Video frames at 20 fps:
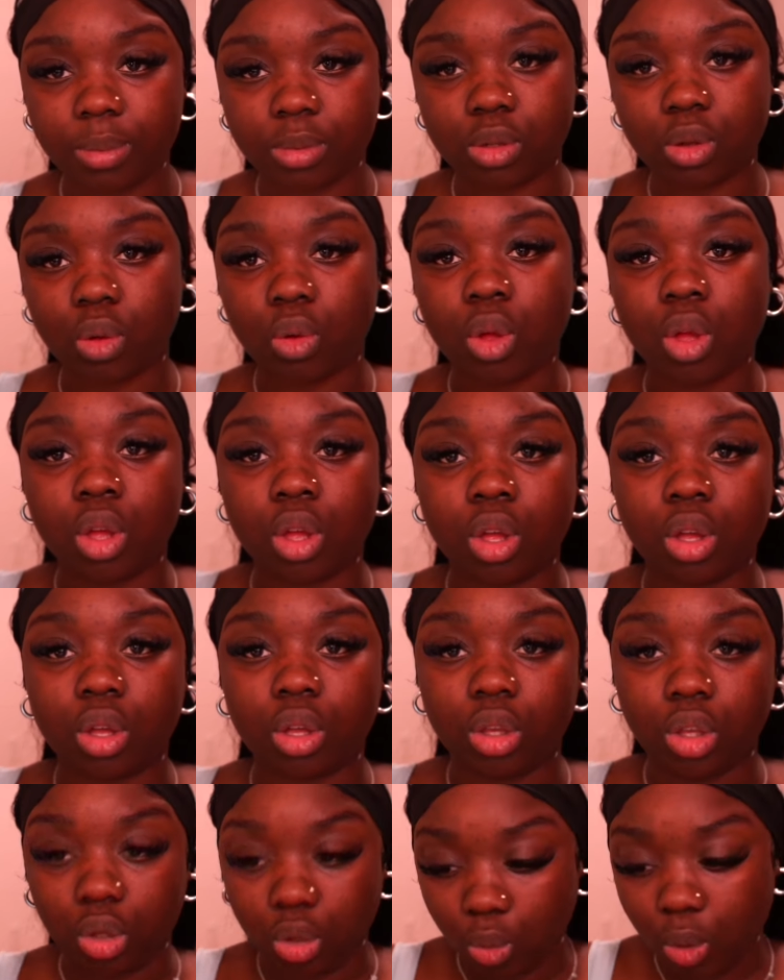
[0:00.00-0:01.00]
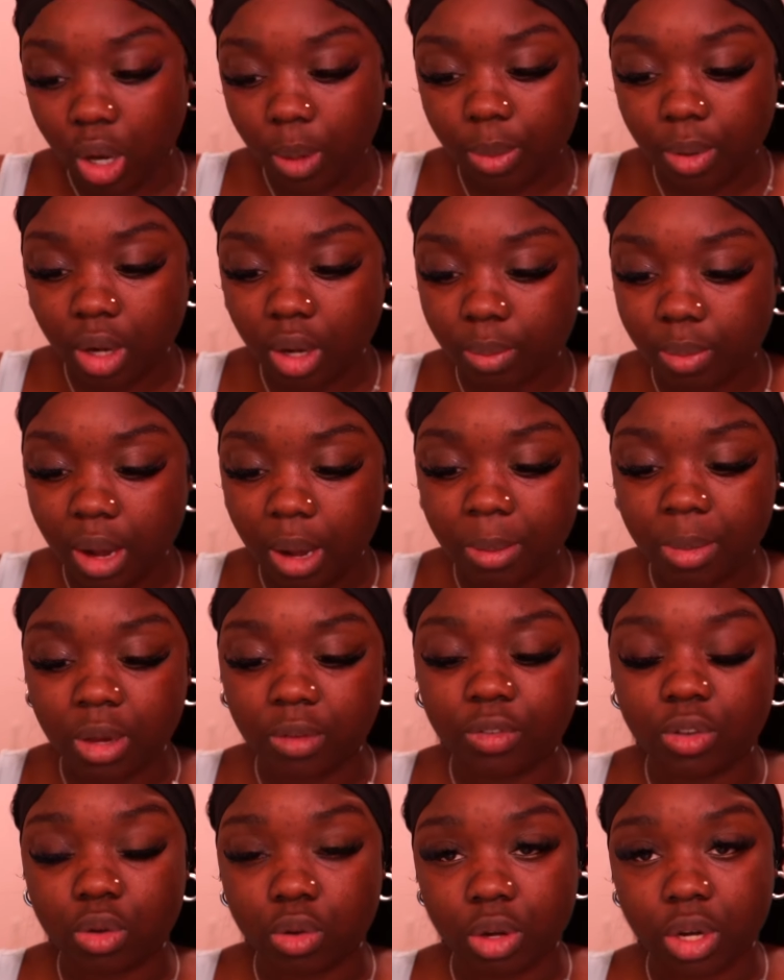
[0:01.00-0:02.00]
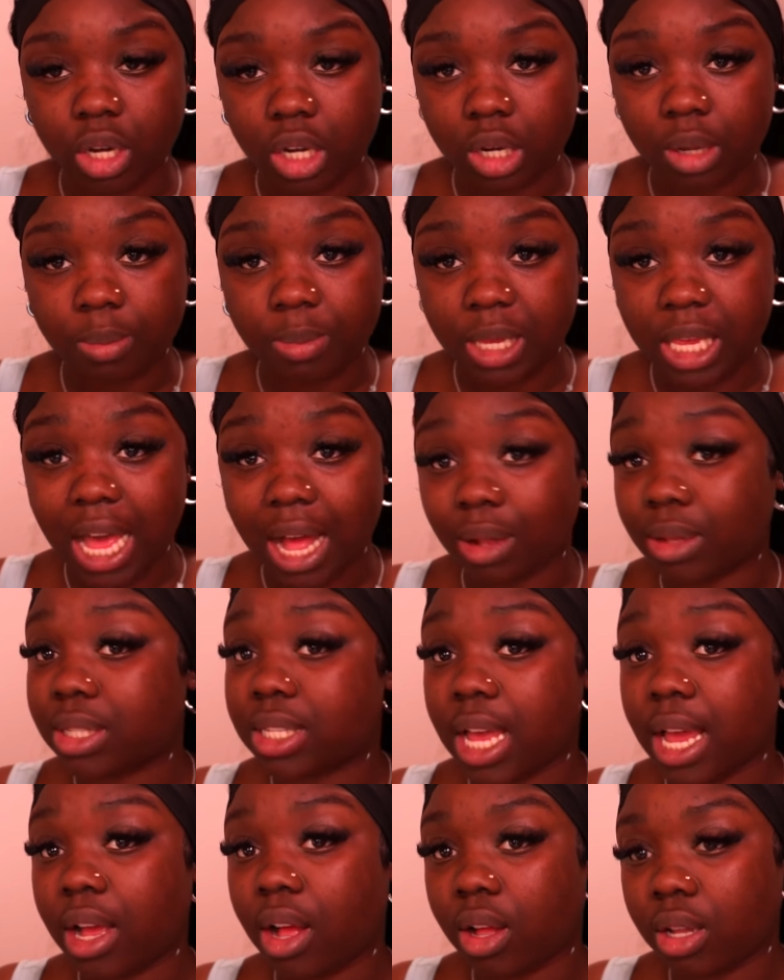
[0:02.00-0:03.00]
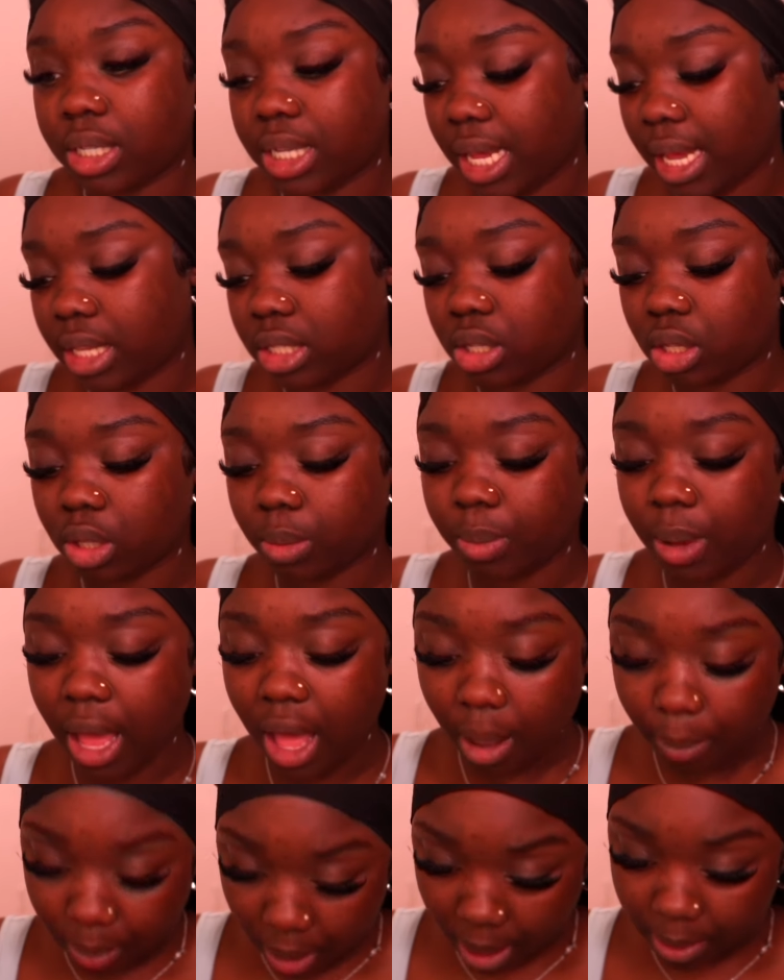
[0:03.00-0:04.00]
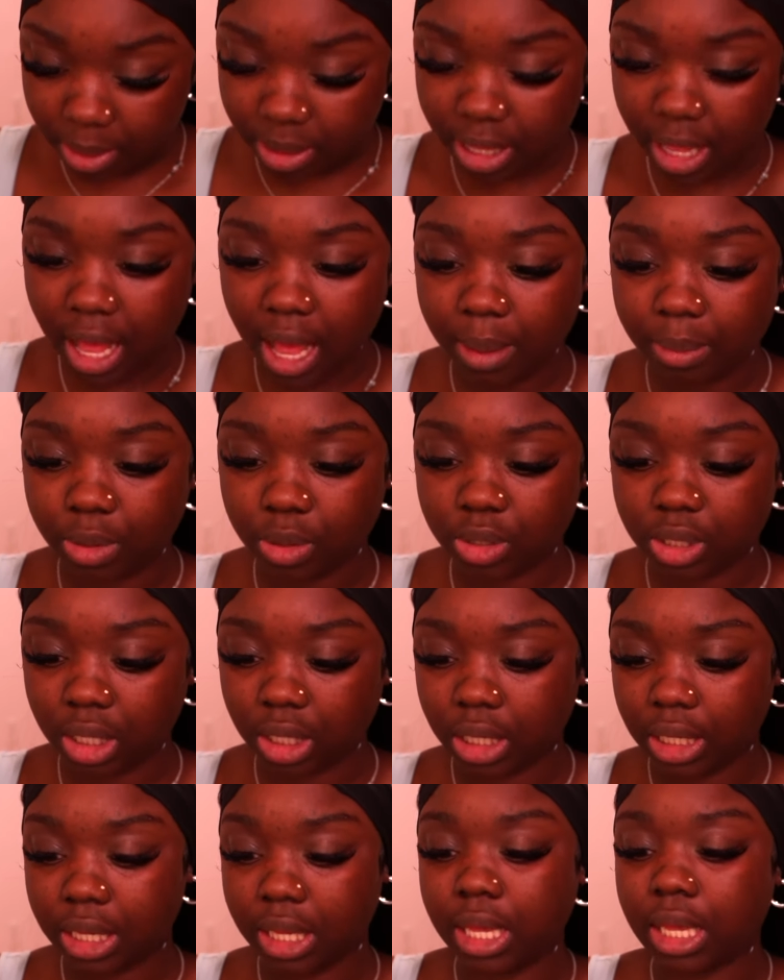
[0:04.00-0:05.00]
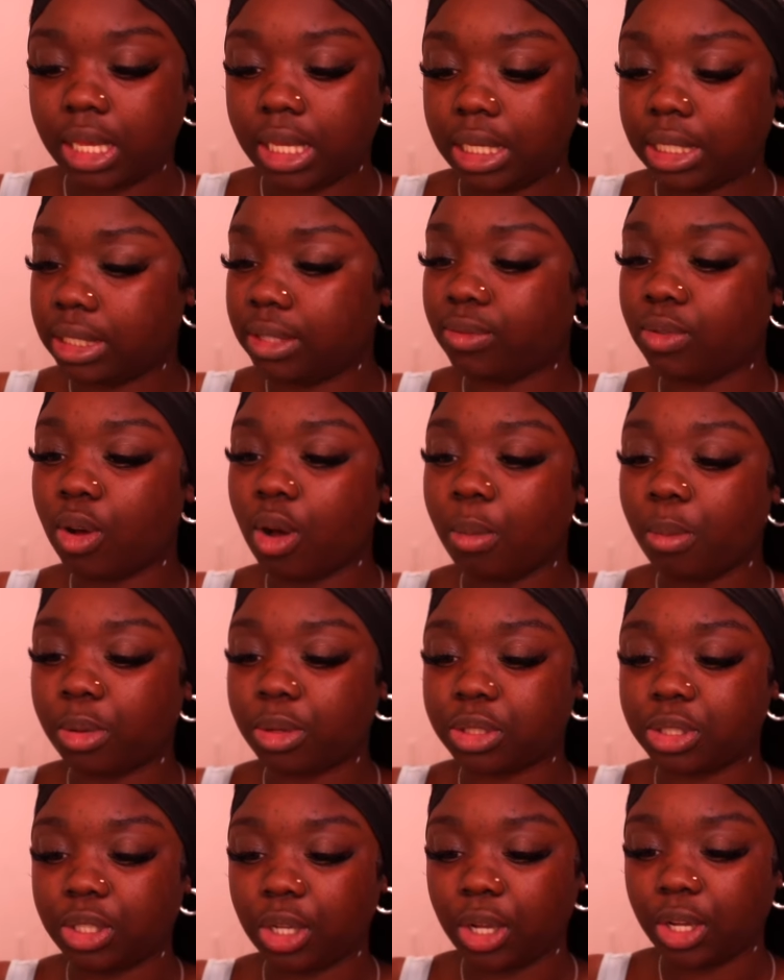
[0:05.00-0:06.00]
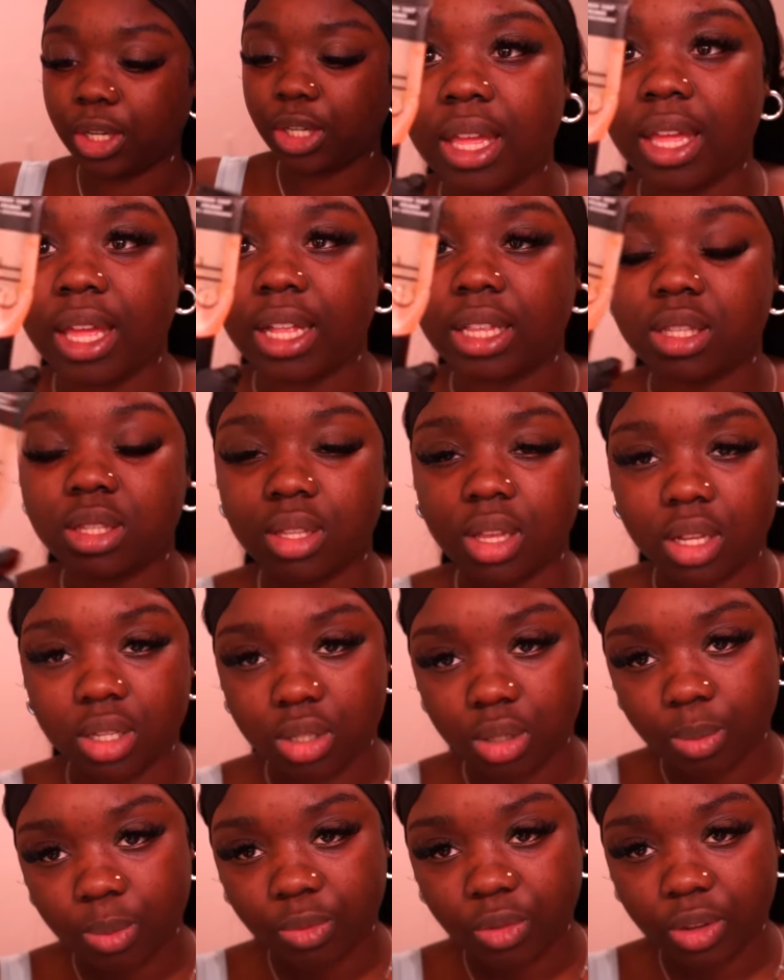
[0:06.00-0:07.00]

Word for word: So you want to put on primer if you know you're going to be outside all day. So the primer that I'm using is even almost done. It's a dupe